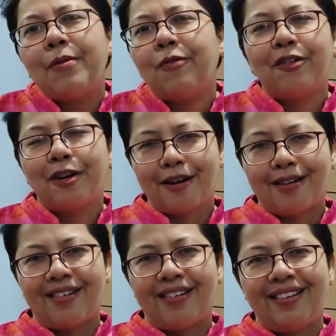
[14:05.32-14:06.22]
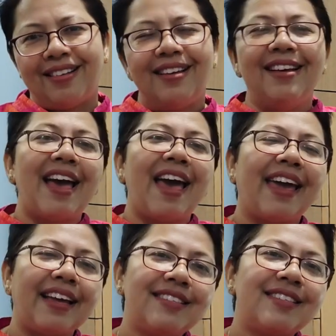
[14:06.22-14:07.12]
name of a girl.
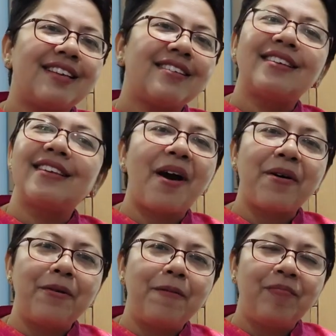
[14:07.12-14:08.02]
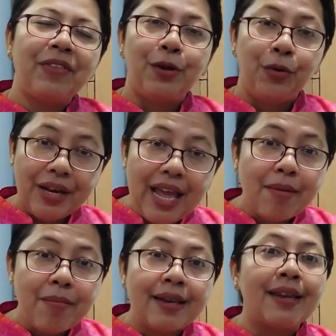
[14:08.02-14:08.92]
Hence, it is a noun. You
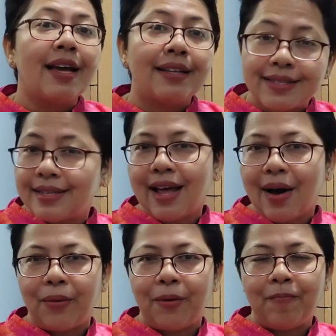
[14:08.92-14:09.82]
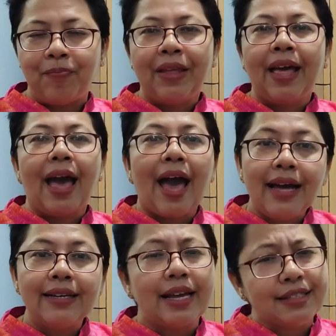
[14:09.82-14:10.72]
name it, it's a noun.
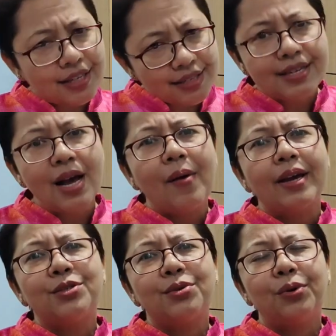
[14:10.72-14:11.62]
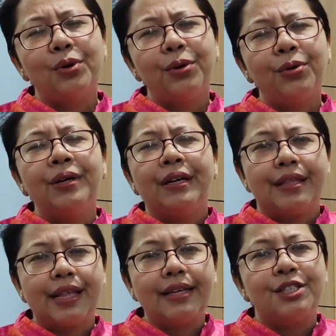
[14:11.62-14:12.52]
And just now I told you
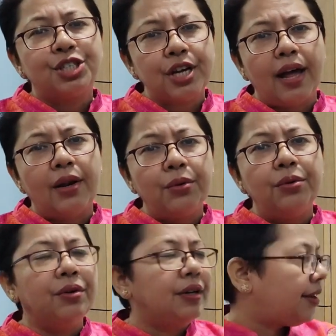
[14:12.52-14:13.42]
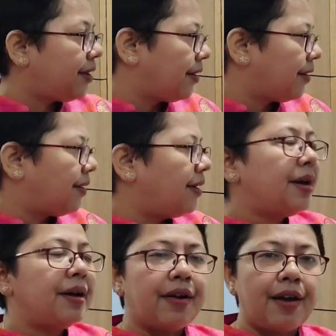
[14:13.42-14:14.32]
that Shalu here
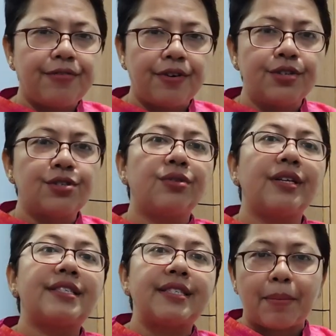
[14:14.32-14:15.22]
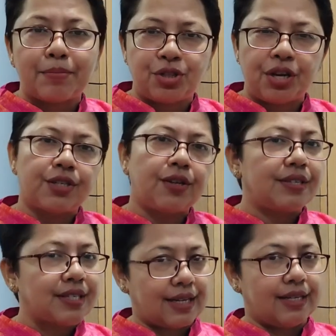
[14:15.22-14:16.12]
refers to the subject of
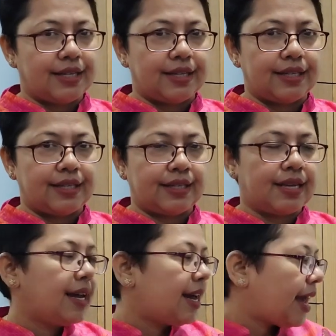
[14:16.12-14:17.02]
the sentence.